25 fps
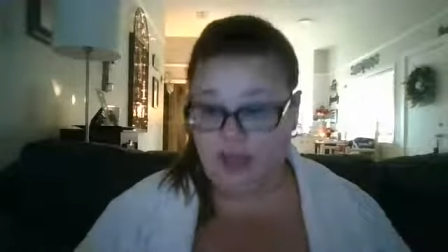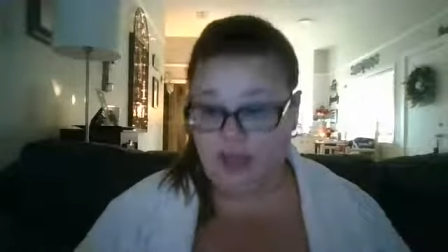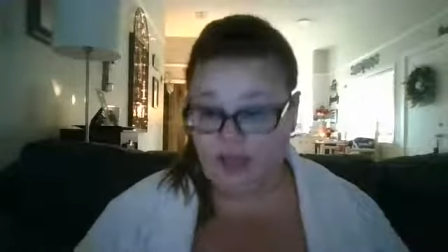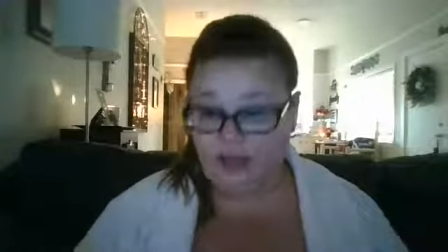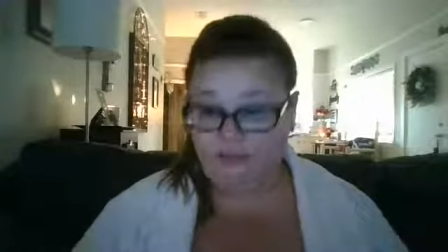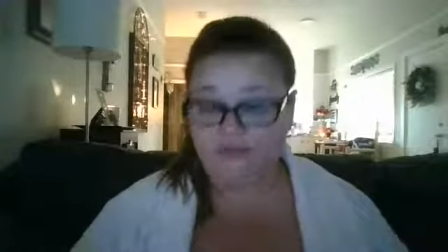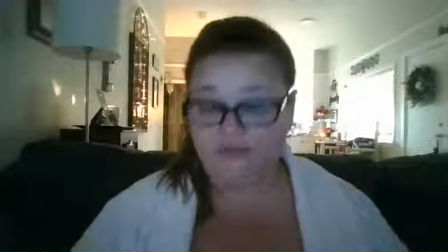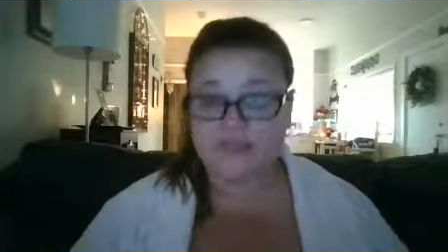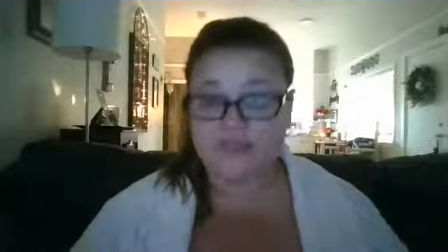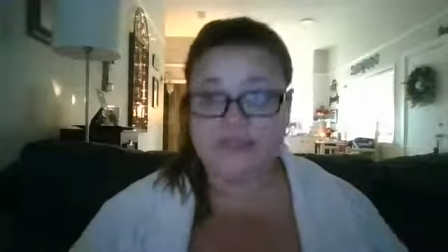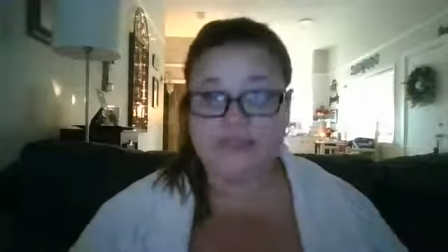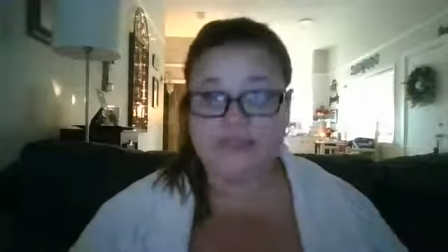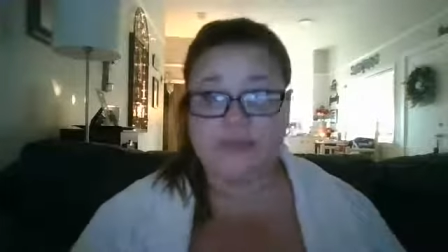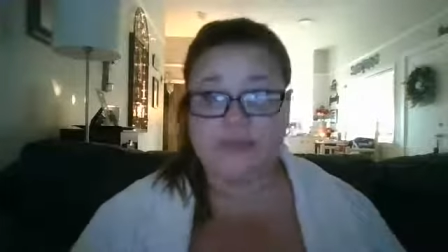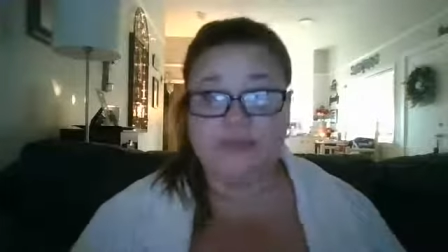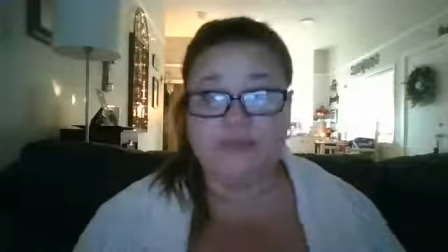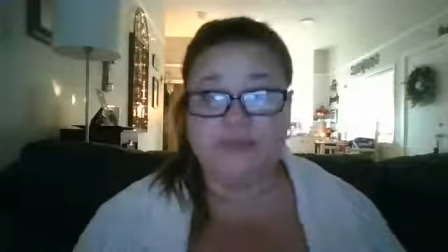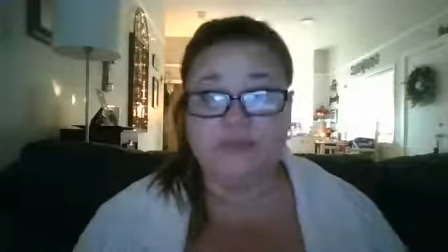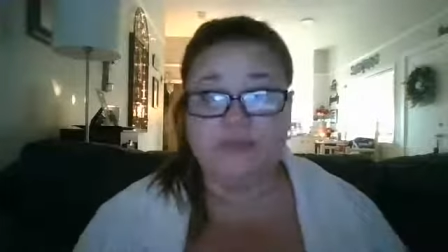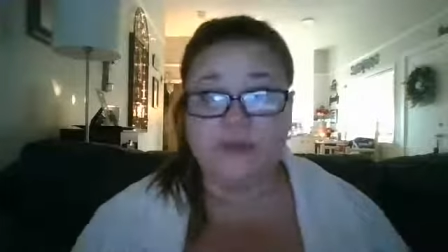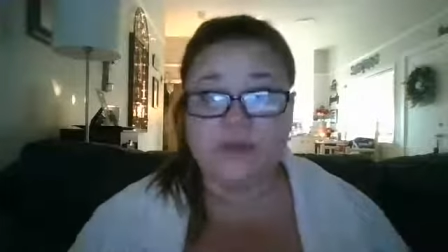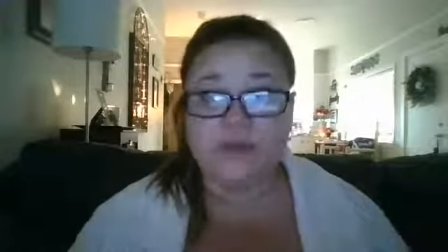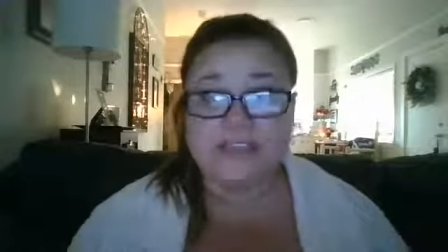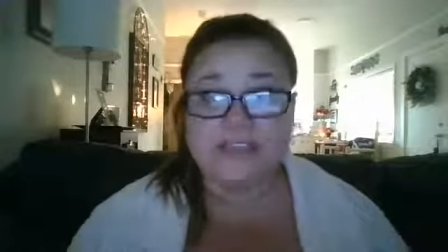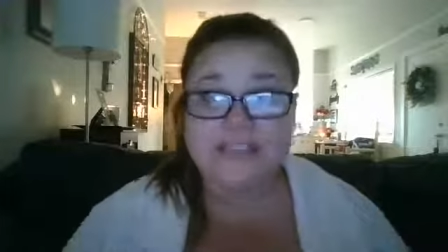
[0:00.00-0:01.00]
of December
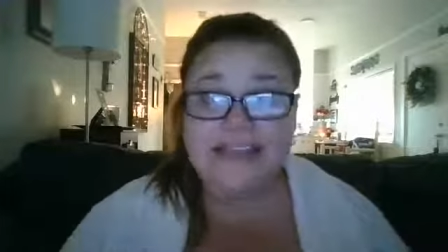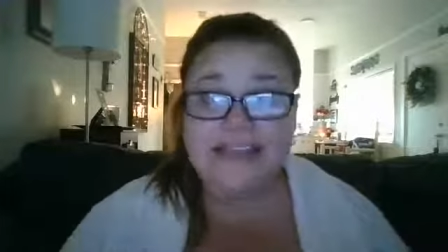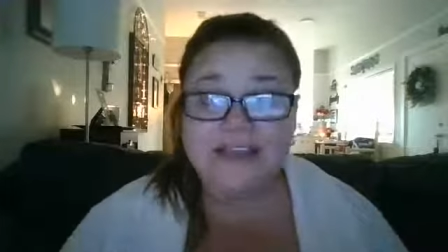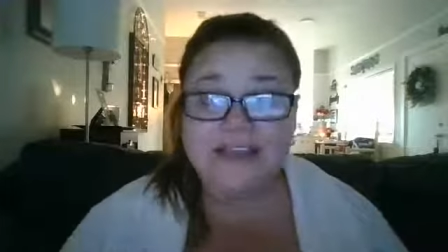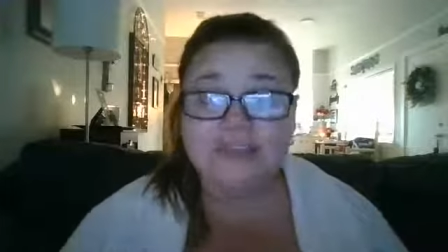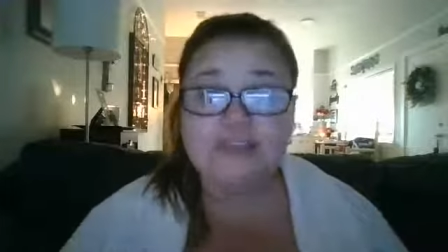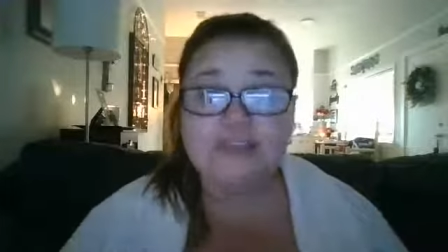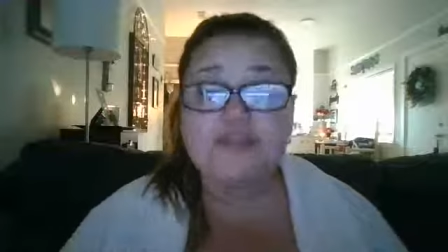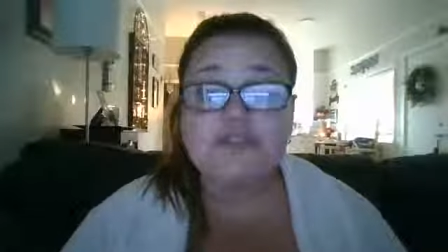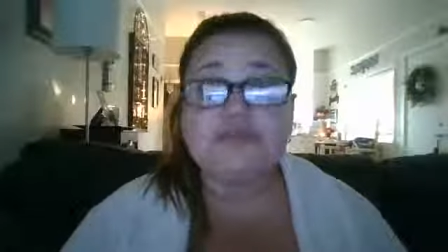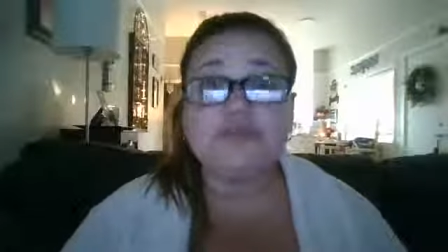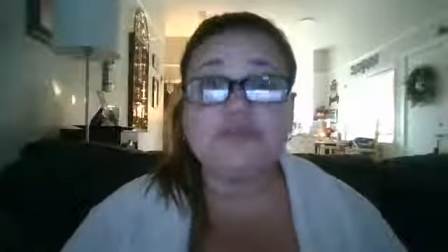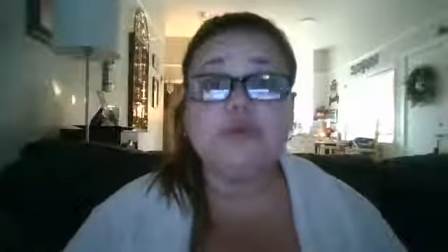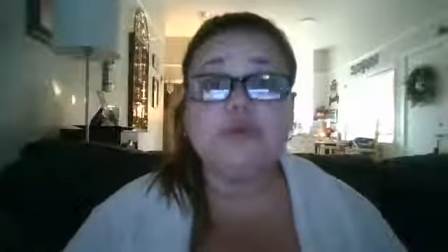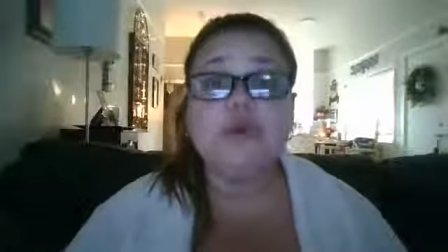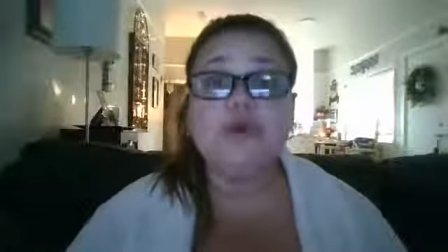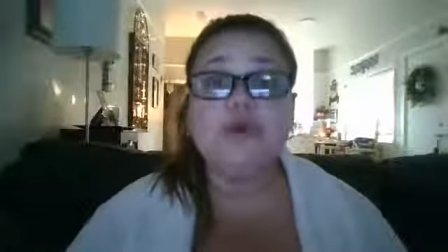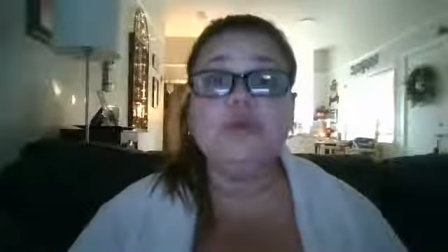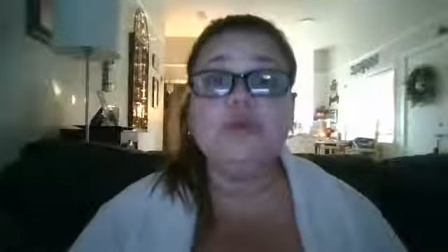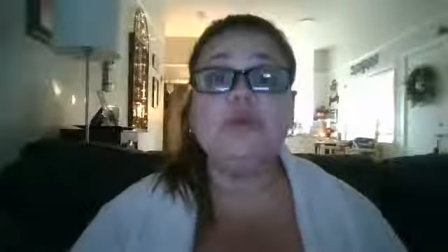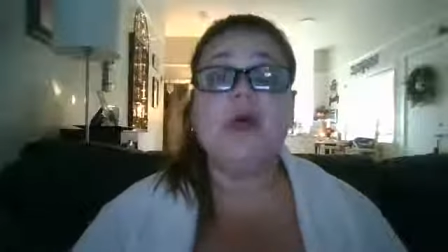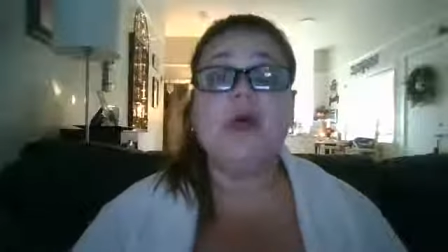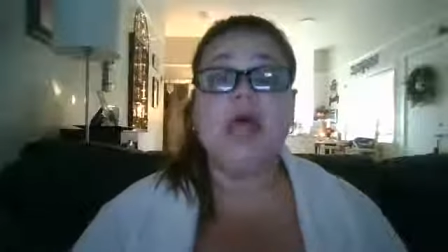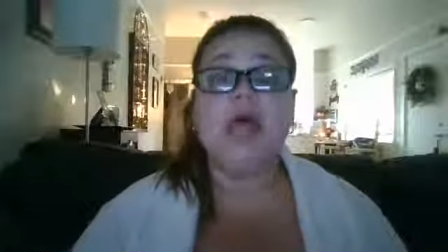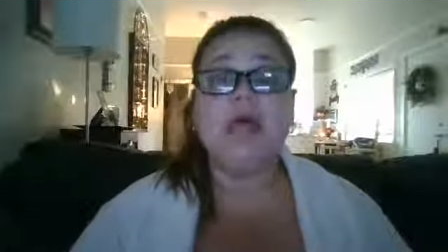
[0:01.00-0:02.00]
14th
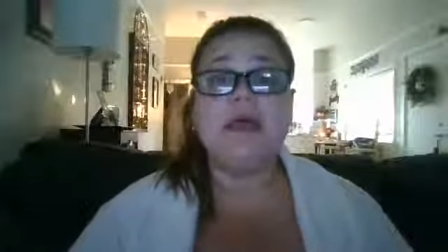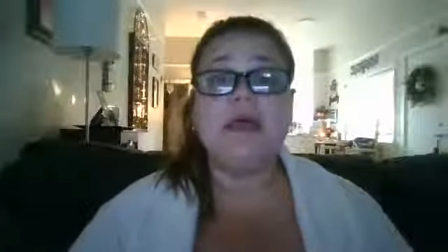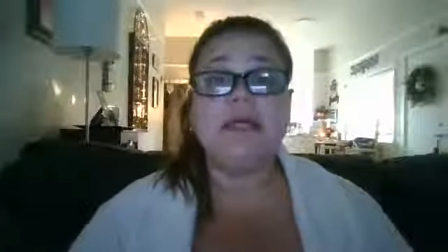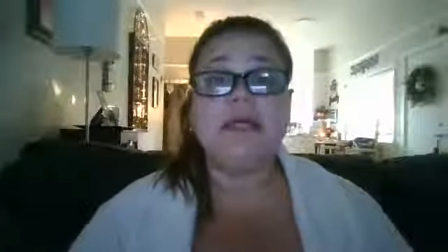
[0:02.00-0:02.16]
through